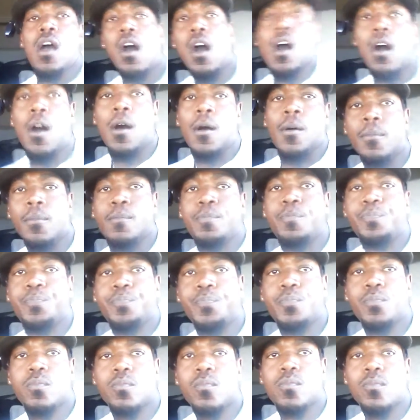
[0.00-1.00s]
Um,
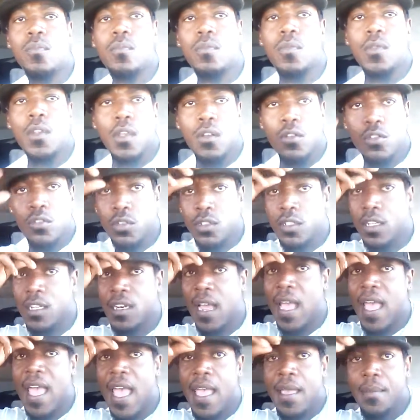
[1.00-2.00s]
you see
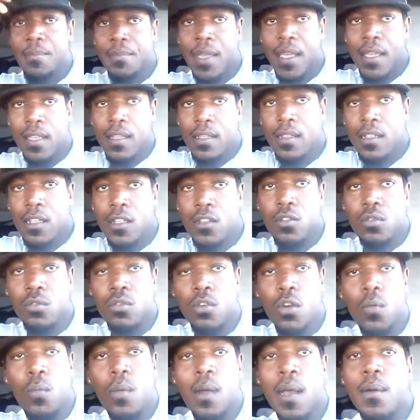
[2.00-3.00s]
the hat, man. You
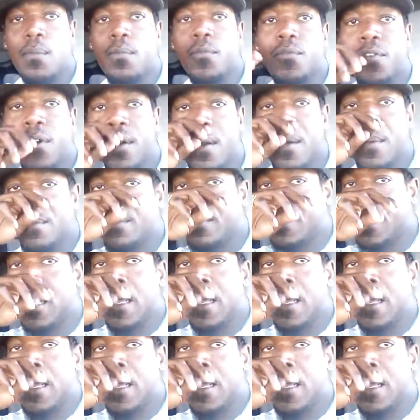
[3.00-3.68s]
know where I'm from.